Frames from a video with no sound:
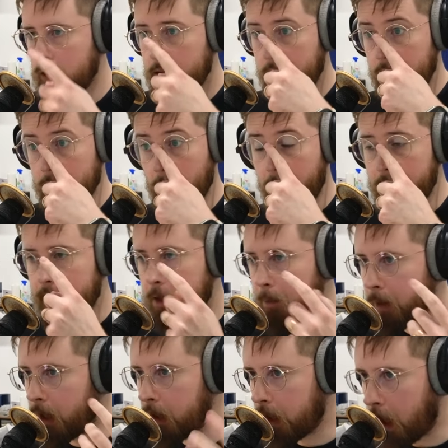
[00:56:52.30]
That's why it could
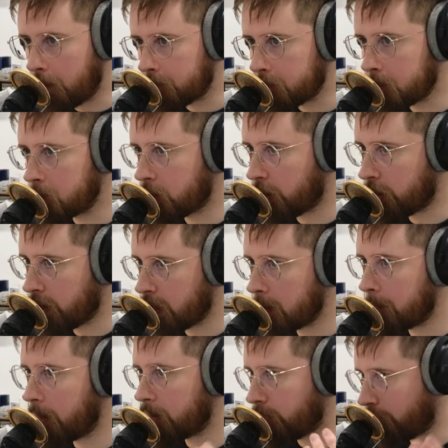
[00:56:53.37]
be uncomfortable to think
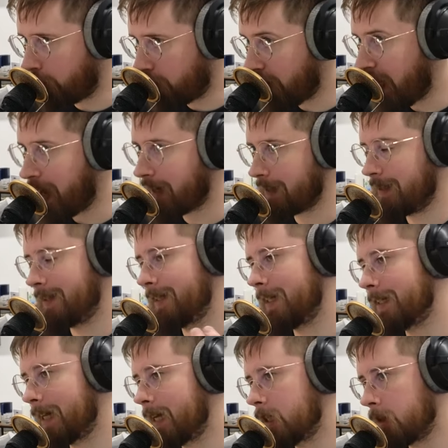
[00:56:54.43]
about the fact
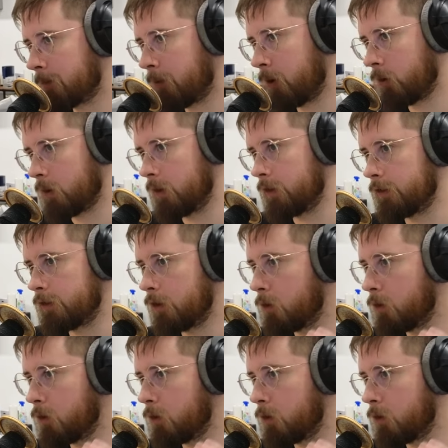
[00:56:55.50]
that data brokers